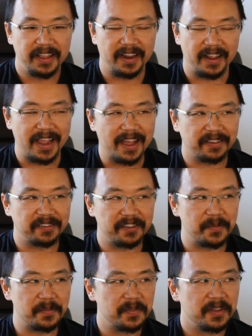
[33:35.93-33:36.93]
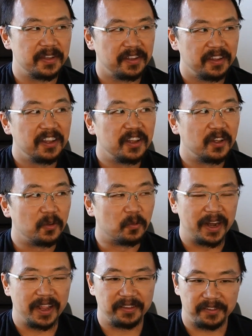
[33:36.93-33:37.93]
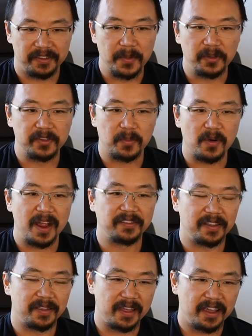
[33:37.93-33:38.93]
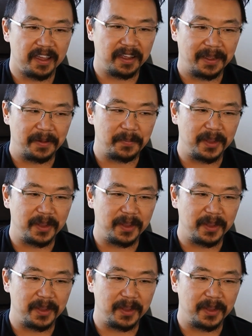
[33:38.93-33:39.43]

And I asked him, what is the most surprising thing